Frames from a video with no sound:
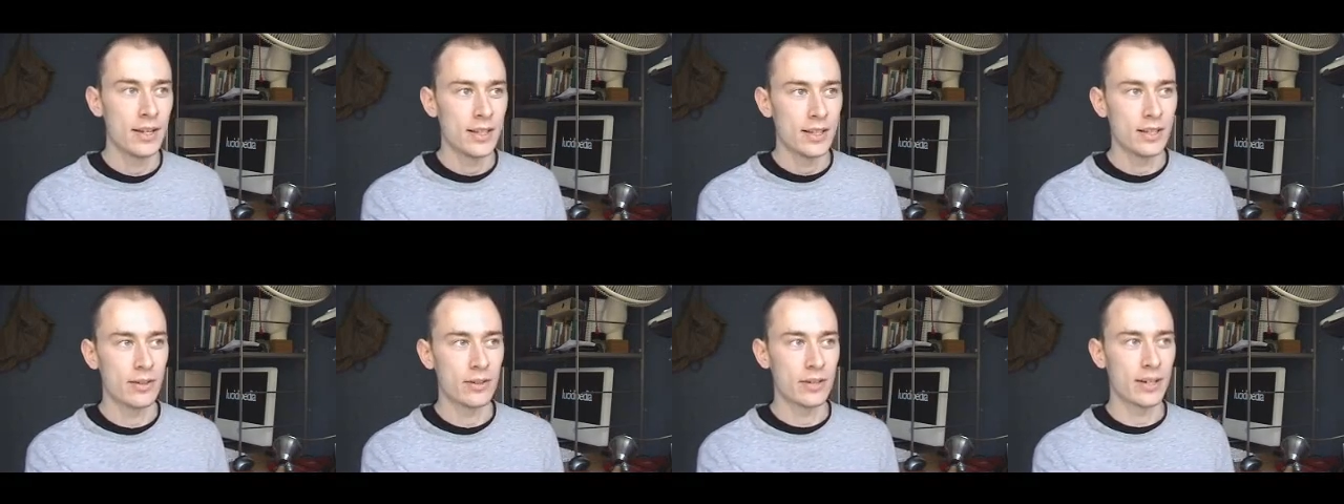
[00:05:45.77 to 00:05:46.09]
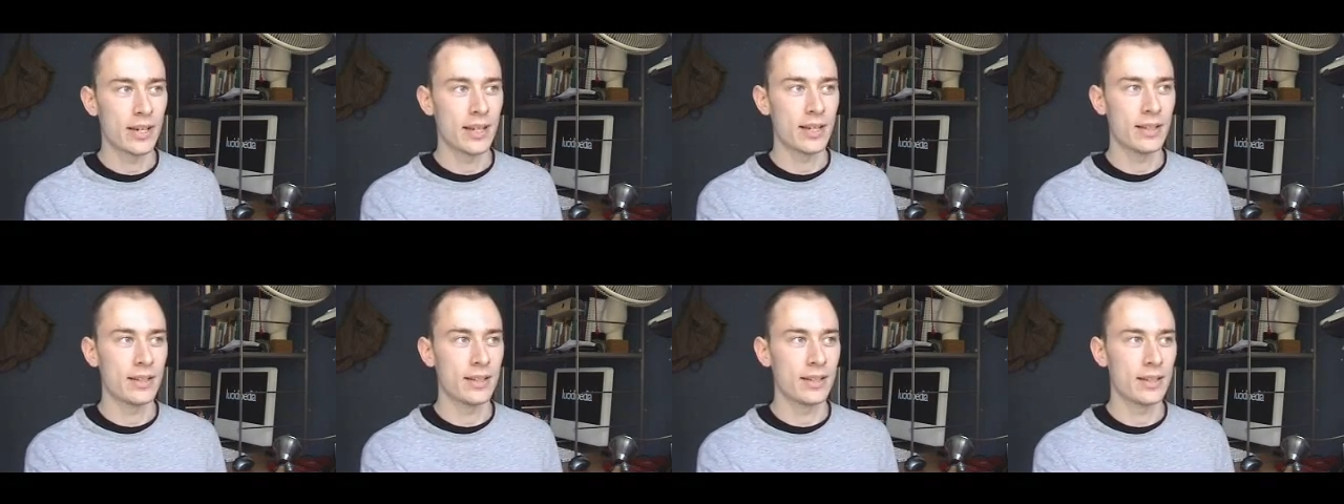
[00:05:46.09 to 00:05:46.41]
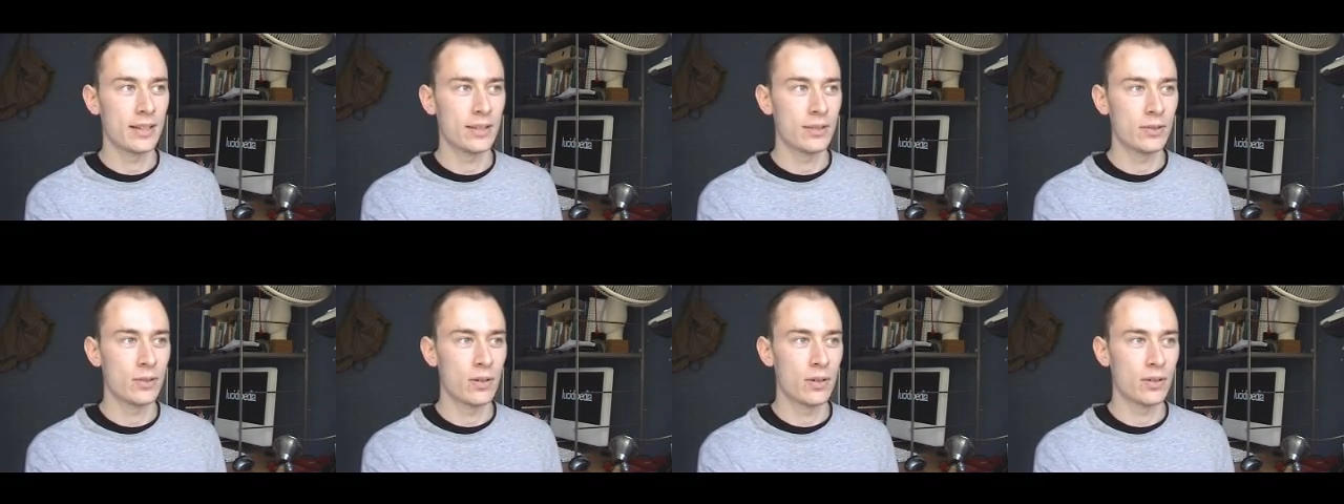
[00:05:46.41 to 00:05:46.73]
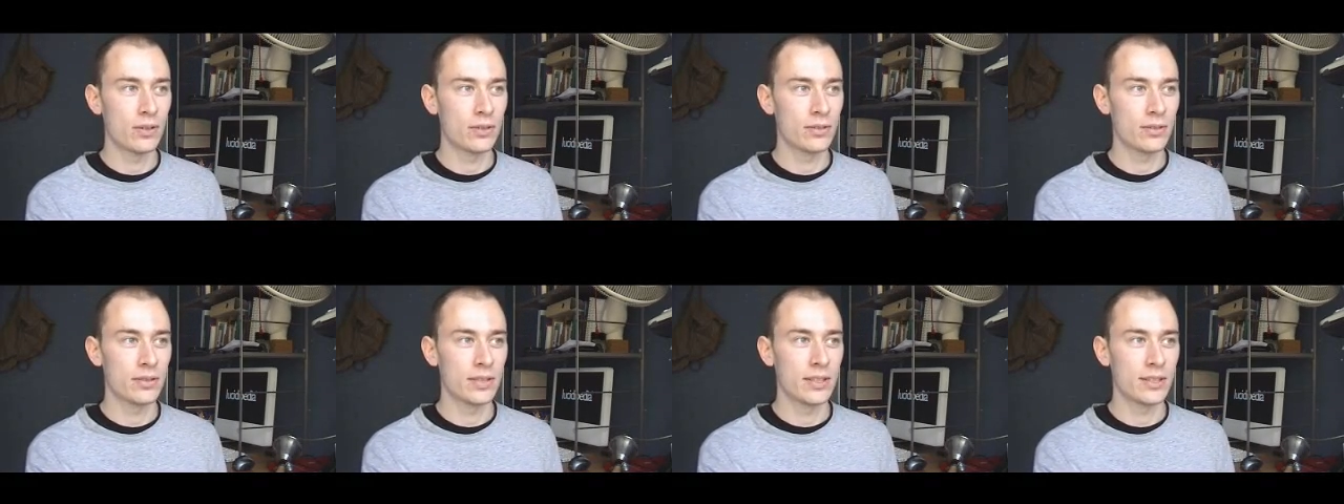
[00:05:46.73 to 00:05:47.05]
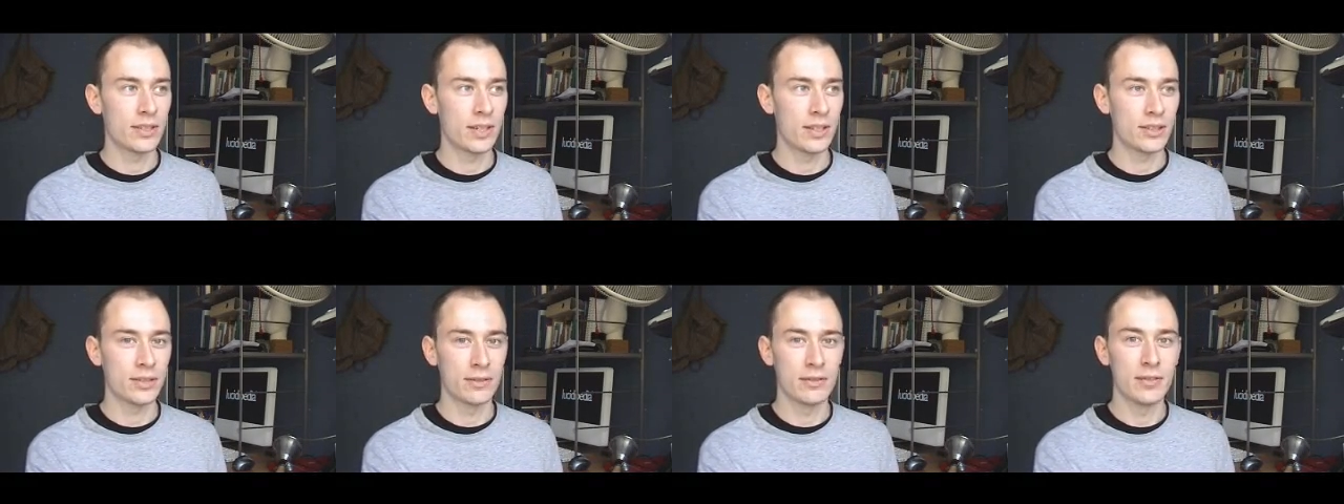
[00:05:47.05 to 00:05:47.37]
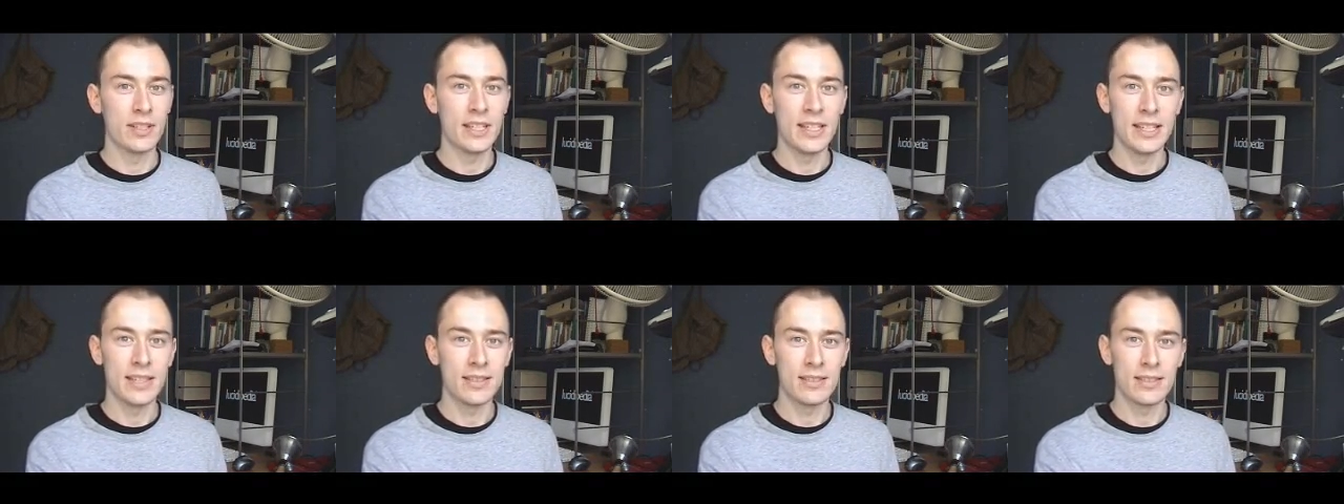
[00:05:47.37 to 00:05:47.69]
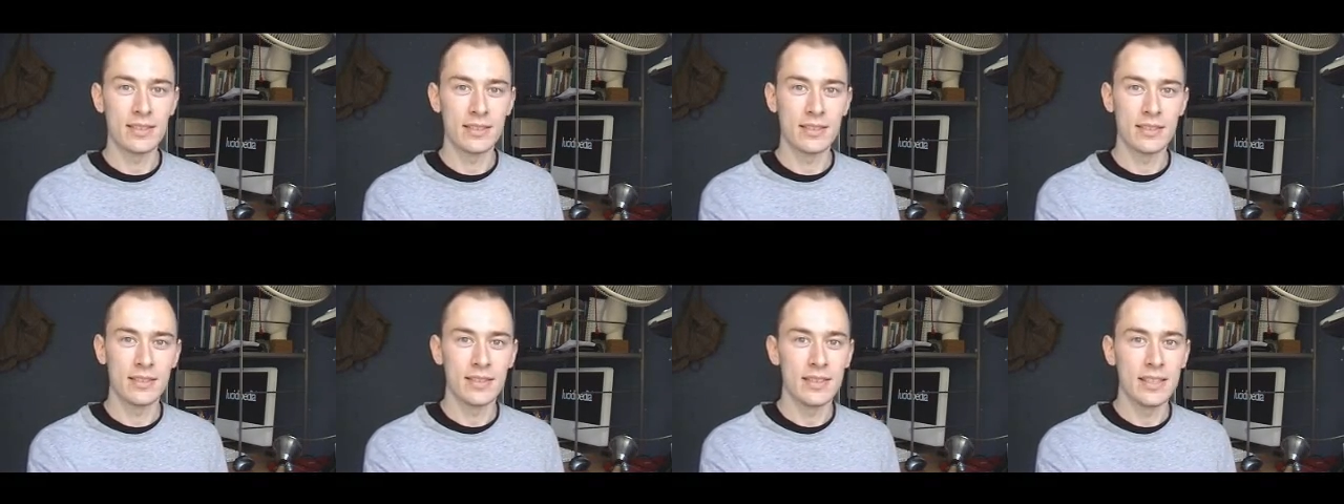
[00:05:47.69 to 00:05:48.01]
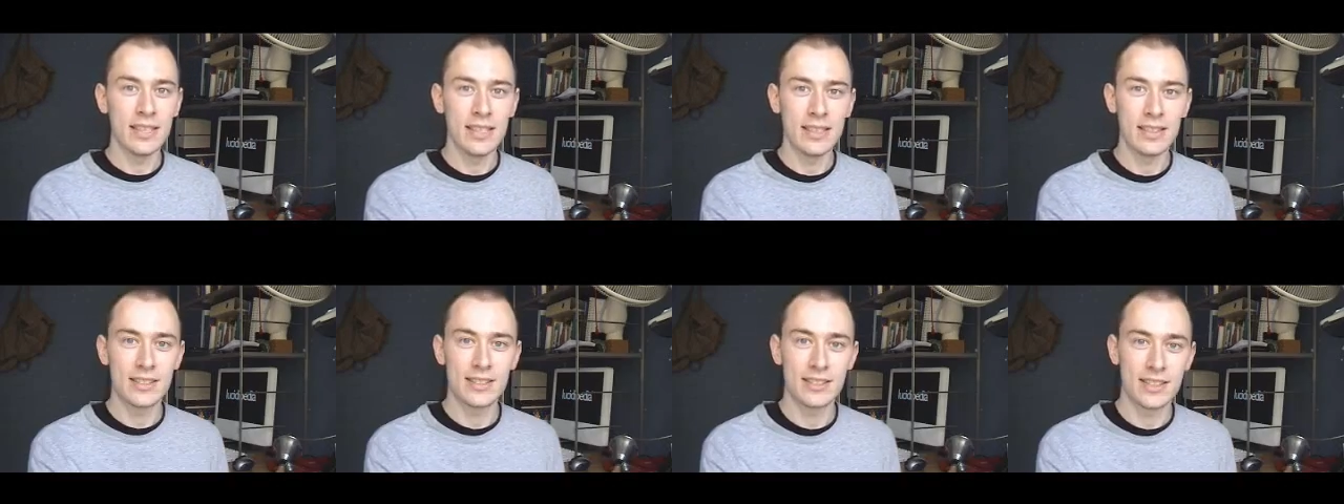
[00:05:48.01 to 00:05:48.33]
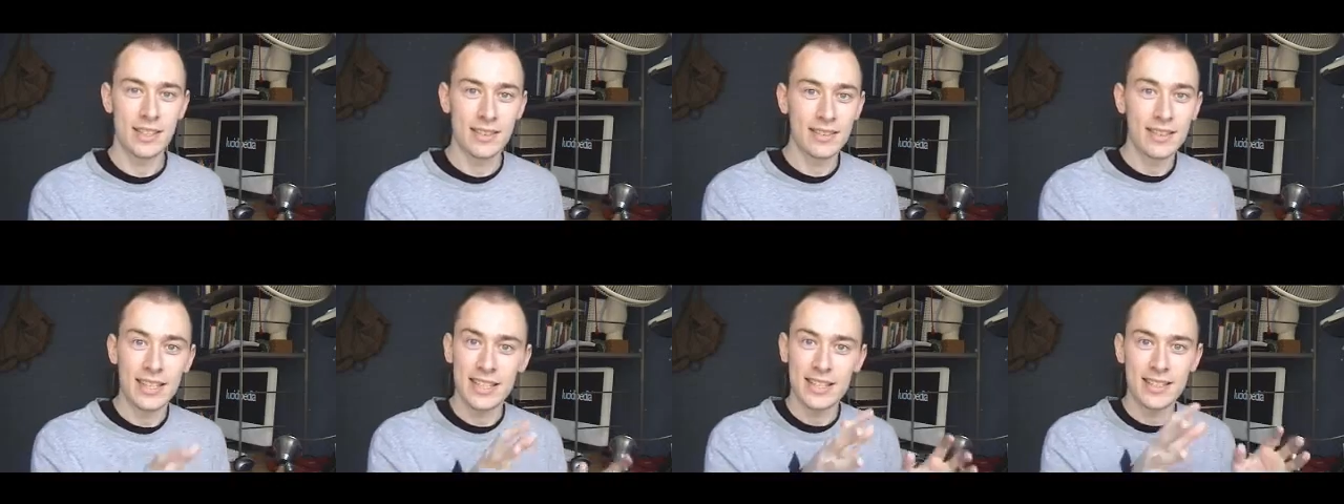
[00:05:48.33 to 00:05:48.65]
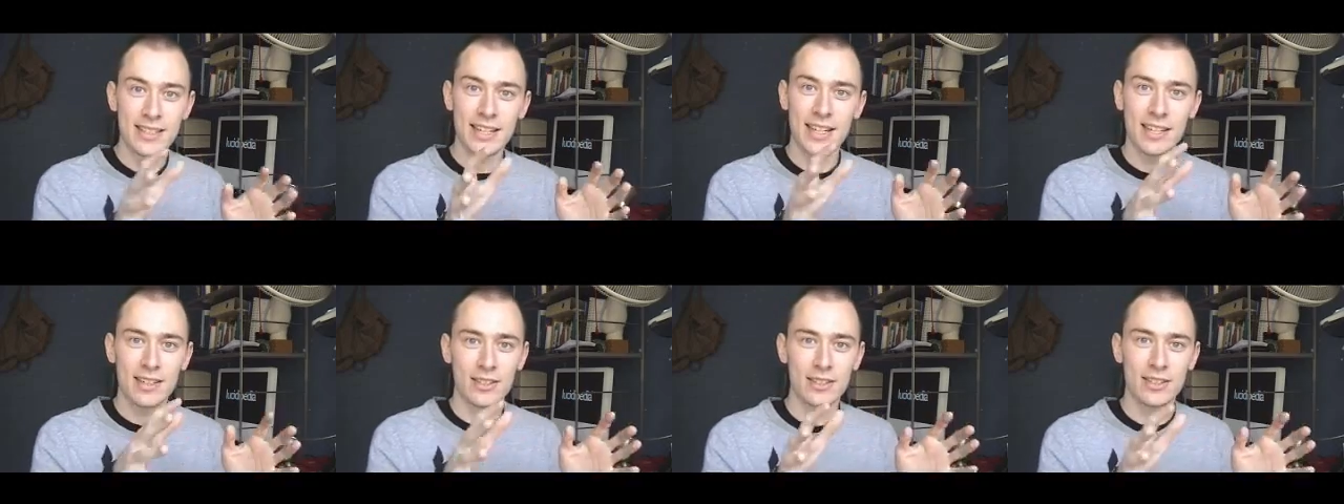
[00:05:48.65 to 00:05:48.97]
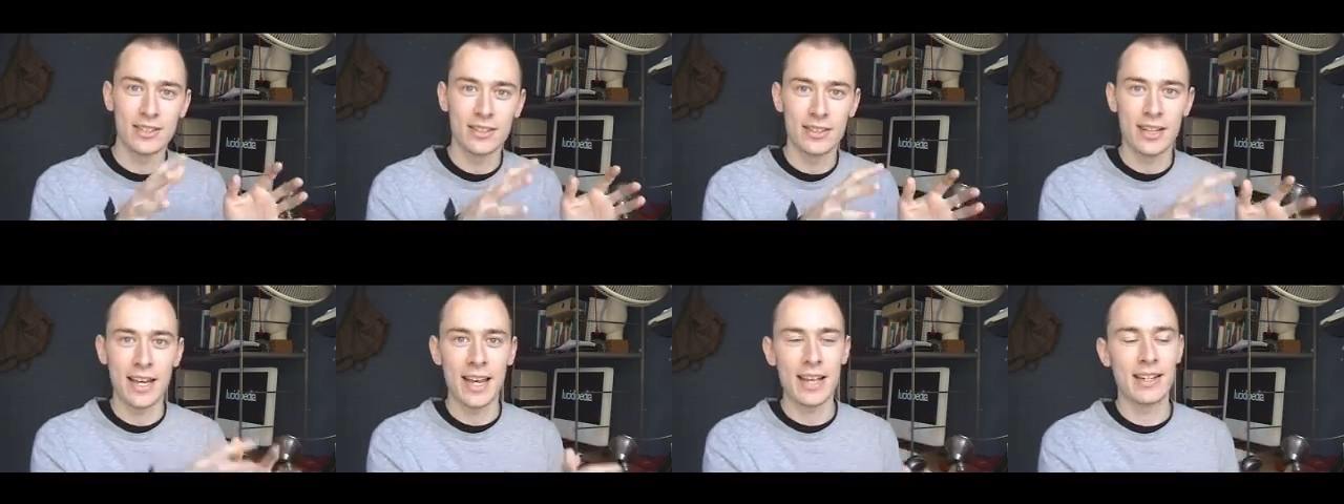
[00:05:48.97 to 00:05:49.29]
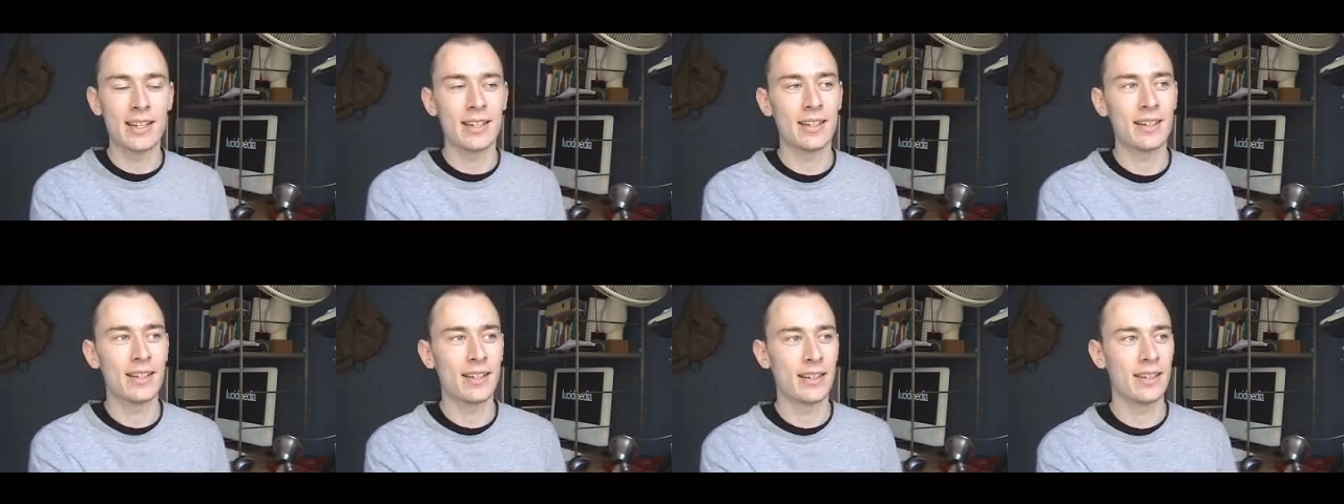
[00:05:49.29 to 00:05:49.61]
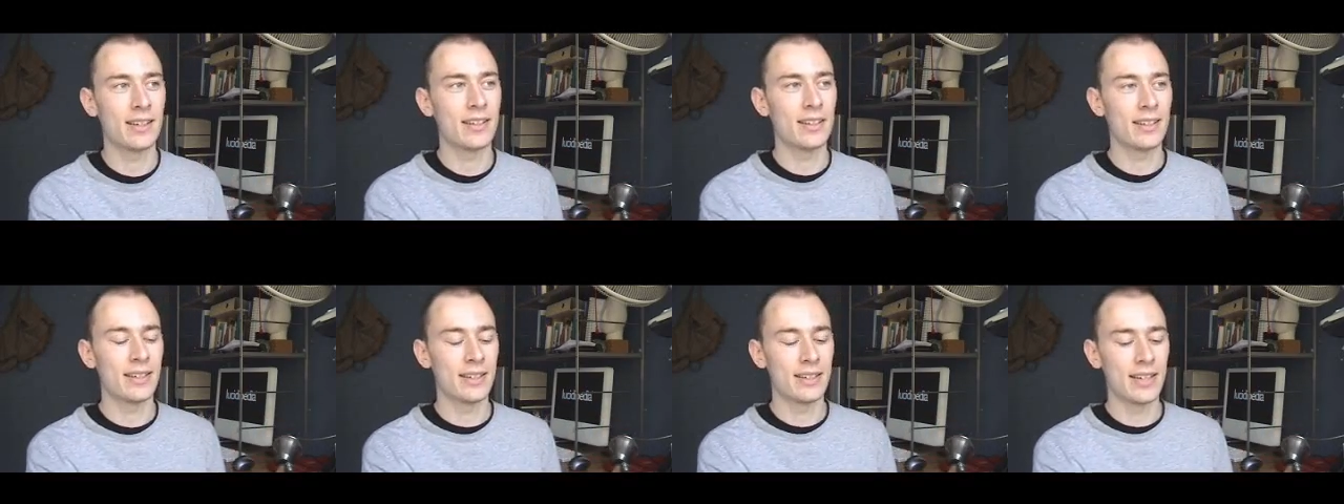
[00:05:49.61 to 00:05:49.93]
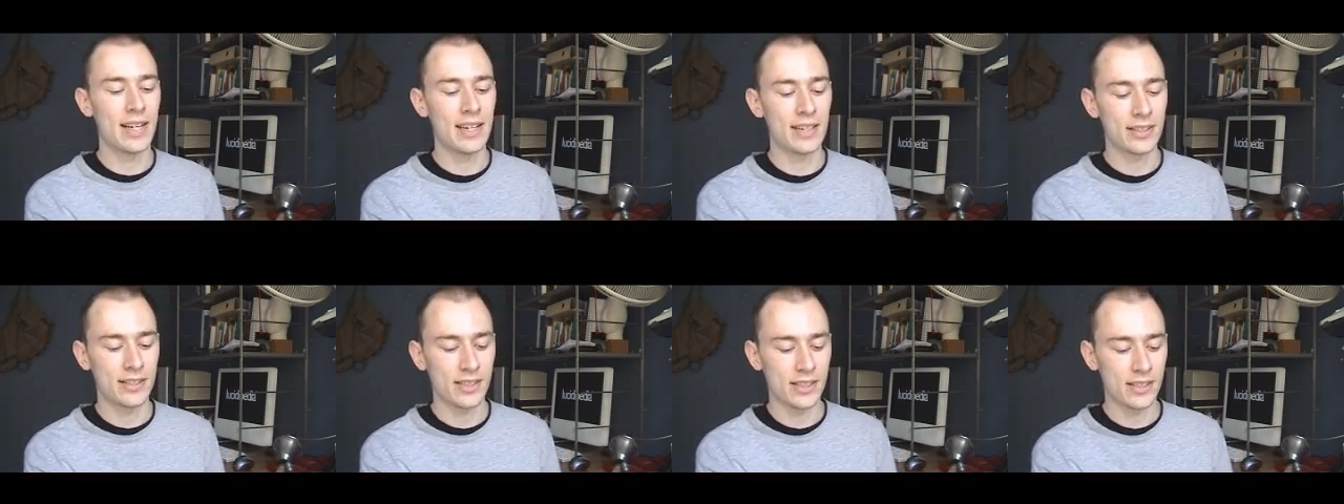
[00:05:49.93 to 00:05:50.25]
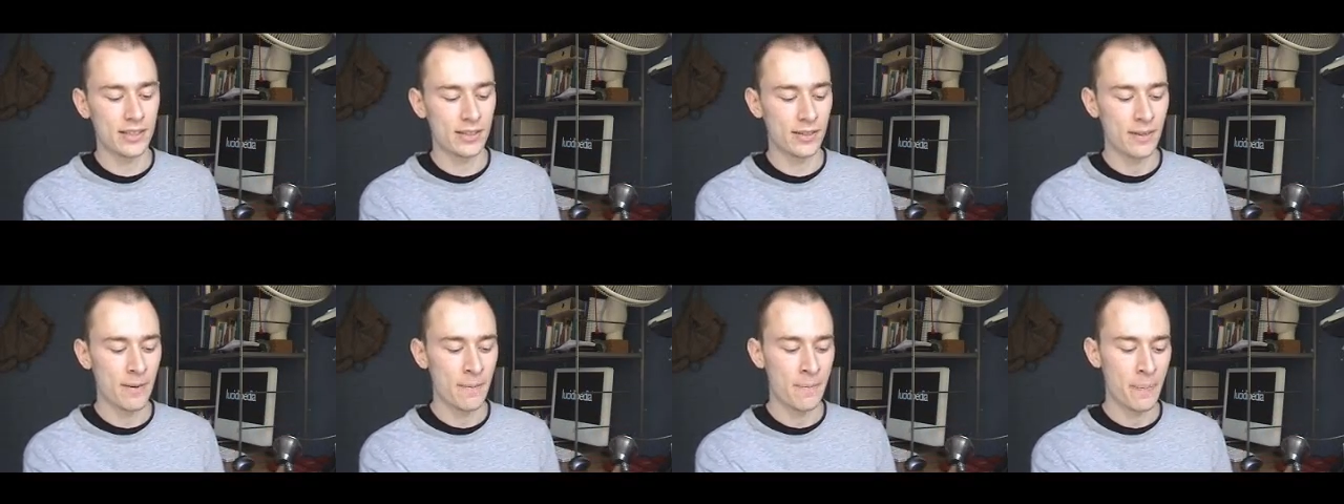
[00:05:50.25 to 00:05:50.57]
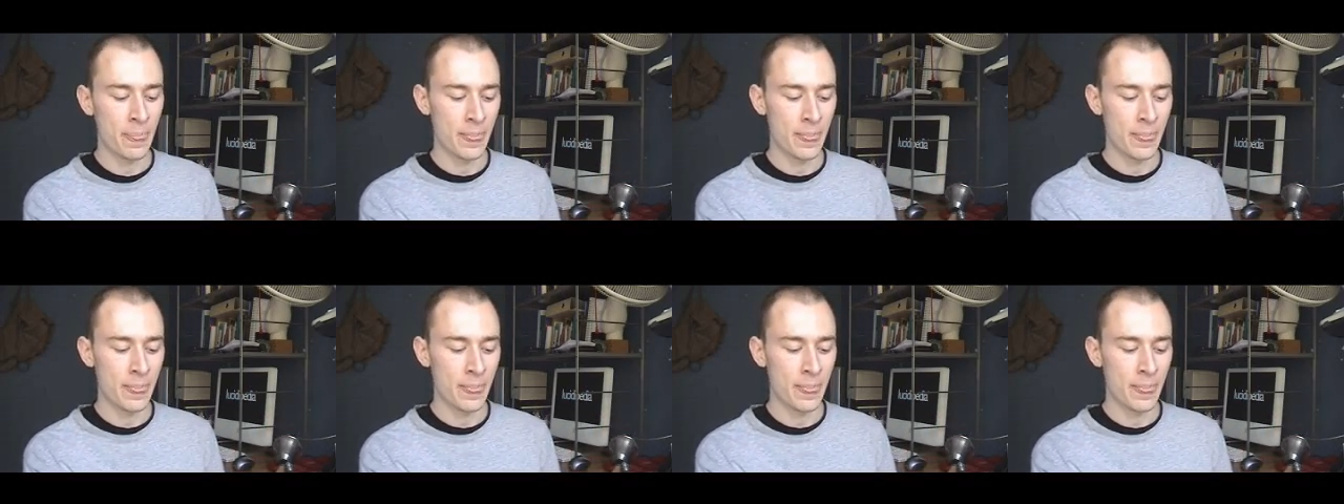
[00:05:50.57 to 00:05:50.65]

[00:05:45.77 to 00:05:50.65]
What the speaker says: you can do all this kinds of neat statistical analysis.